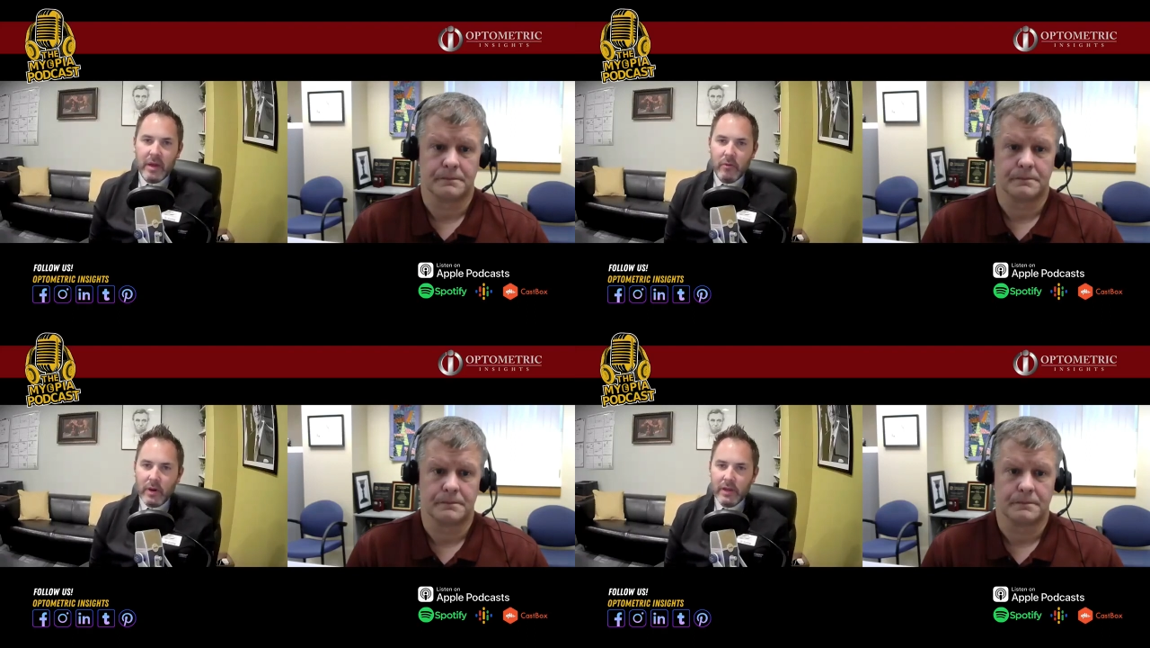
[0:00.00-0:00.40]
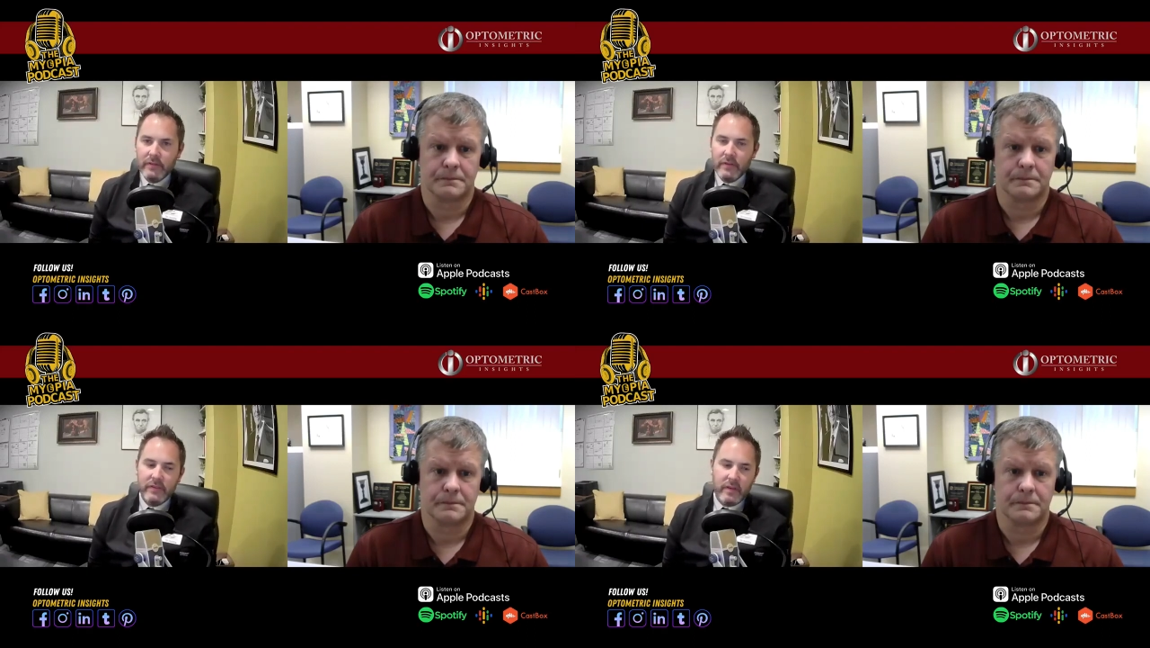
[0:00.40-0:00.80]
Speaker 1: my wife
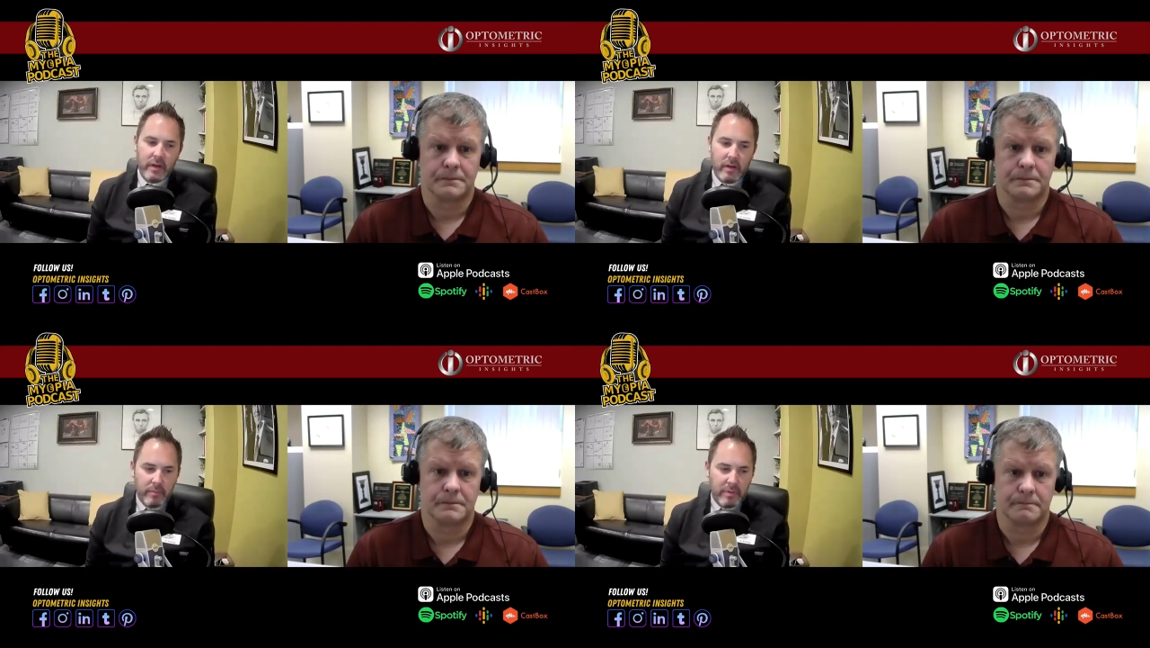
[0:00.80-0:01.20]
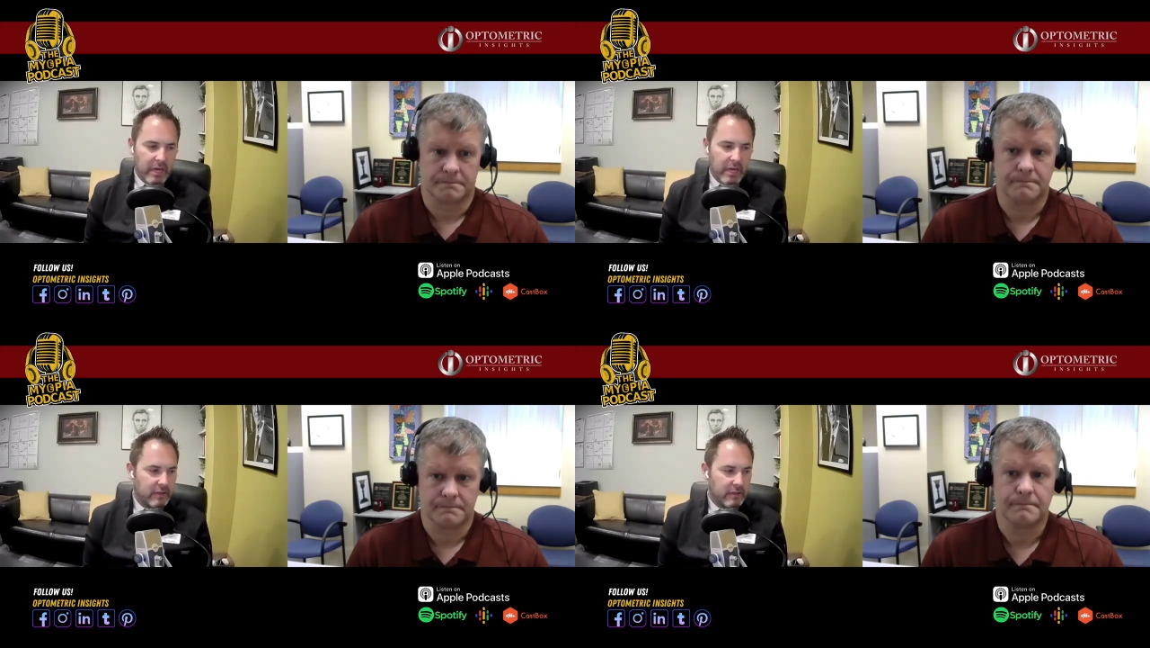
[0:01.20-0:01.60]
is a, a
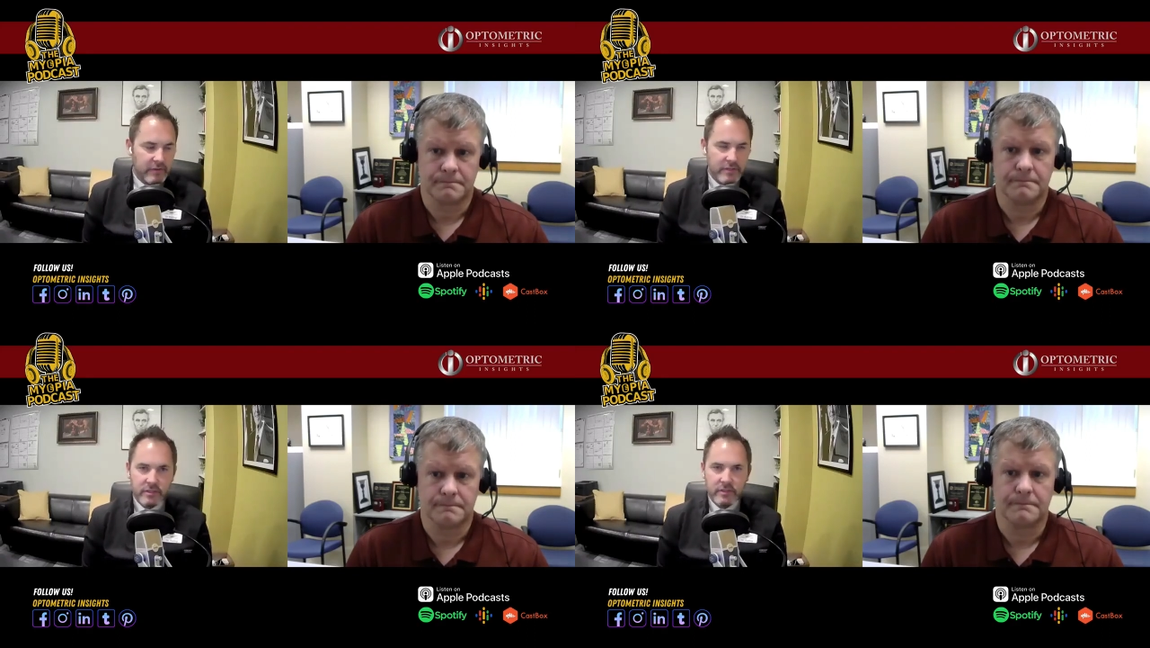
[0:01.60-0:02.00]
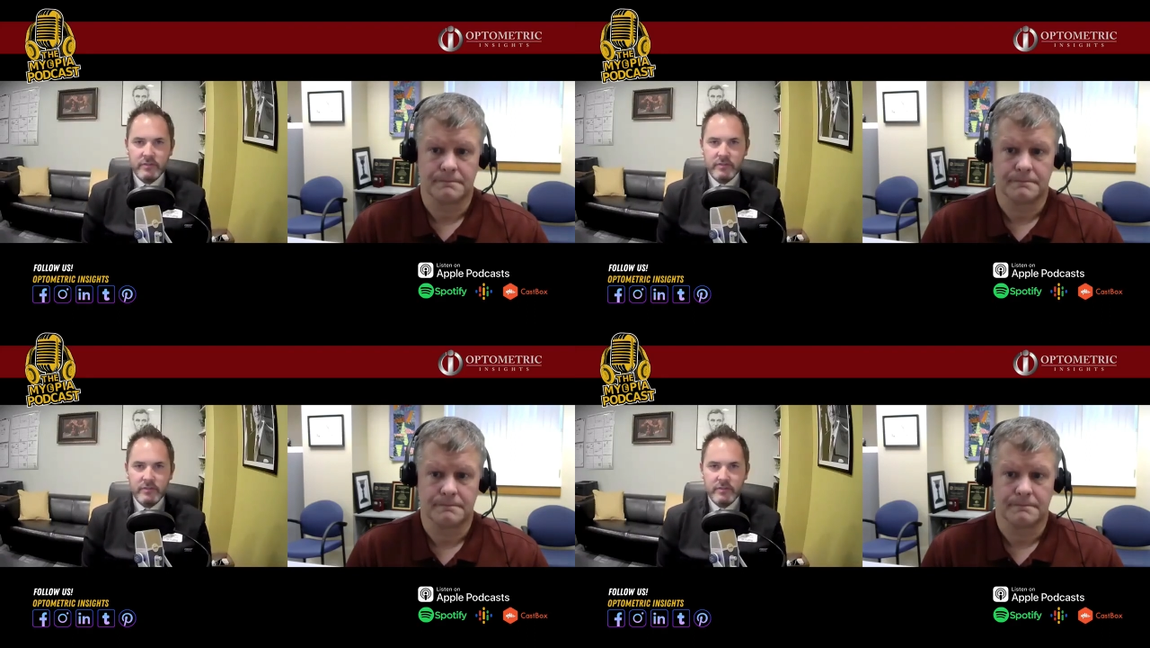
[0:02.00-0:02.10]
binocular vision